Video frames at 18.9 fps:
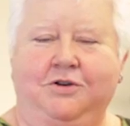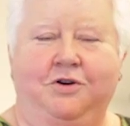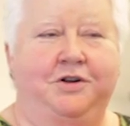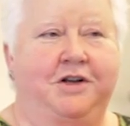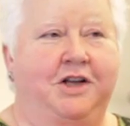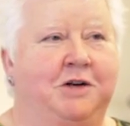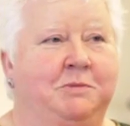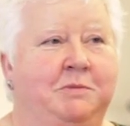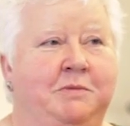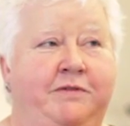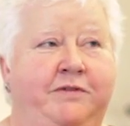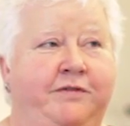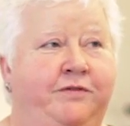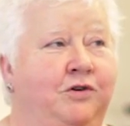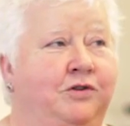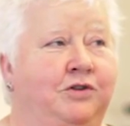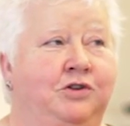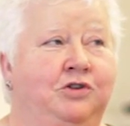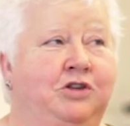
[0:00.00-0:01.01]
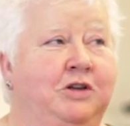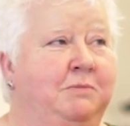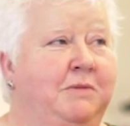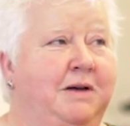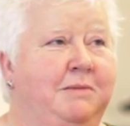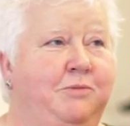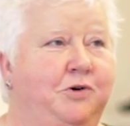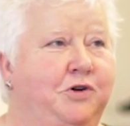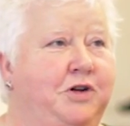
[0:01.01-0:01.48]
It would help if they've got to look at
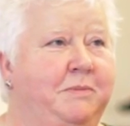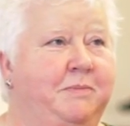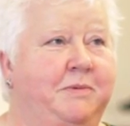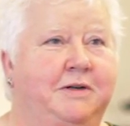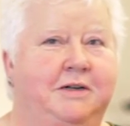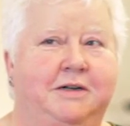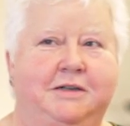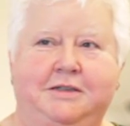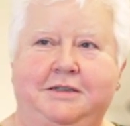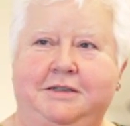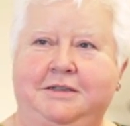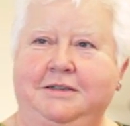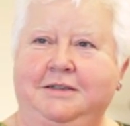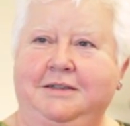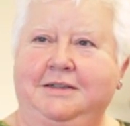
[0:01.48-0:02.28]
my body parts.